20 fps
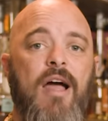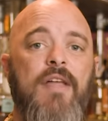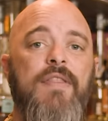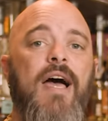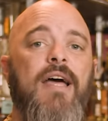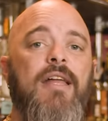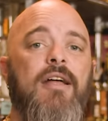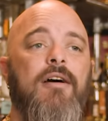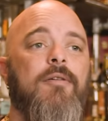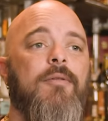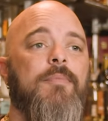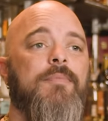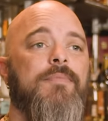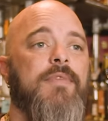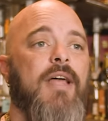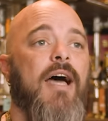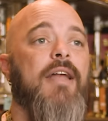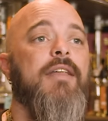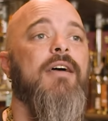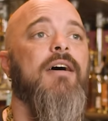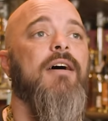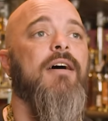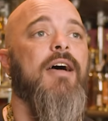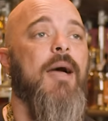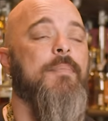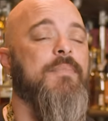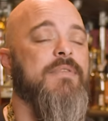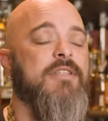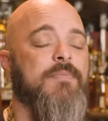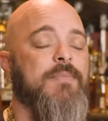And that
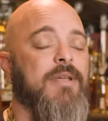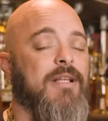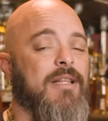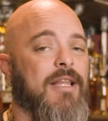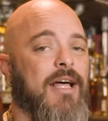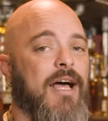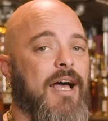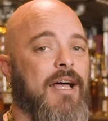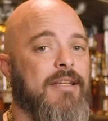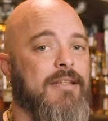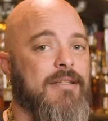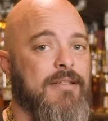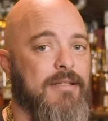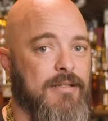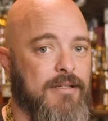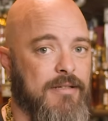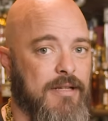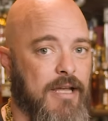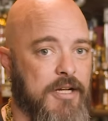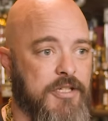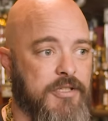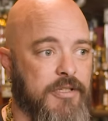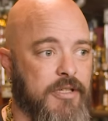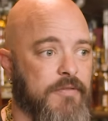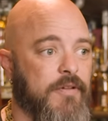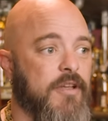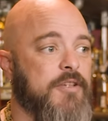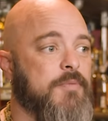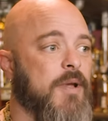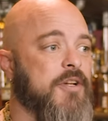happens to me a lot, right?
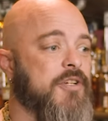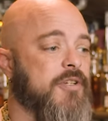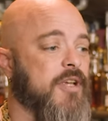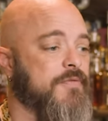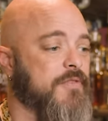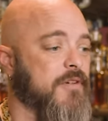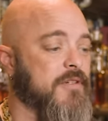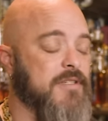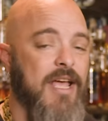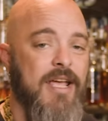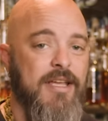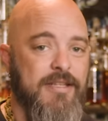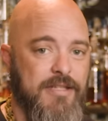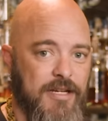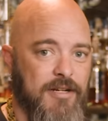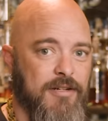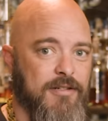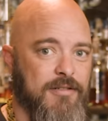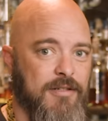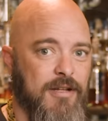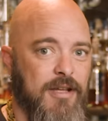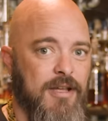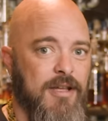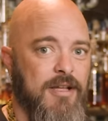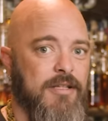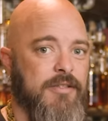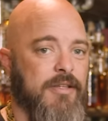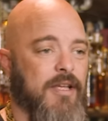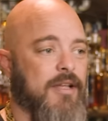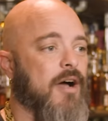Actually, especially after days here.
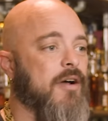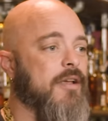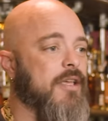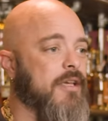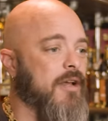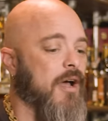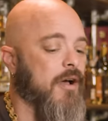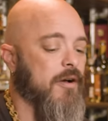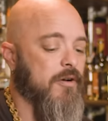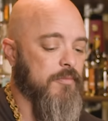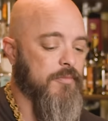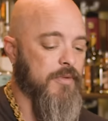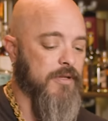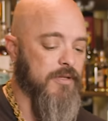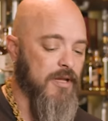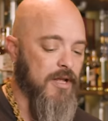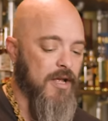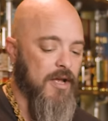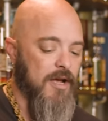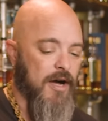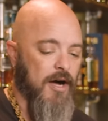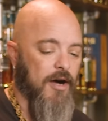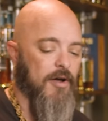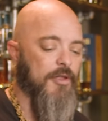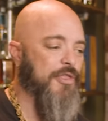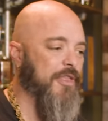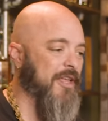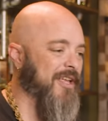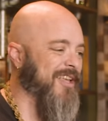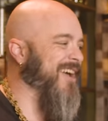Yeah. Like I'll get home and
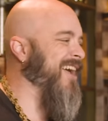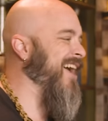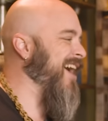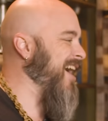I'll think,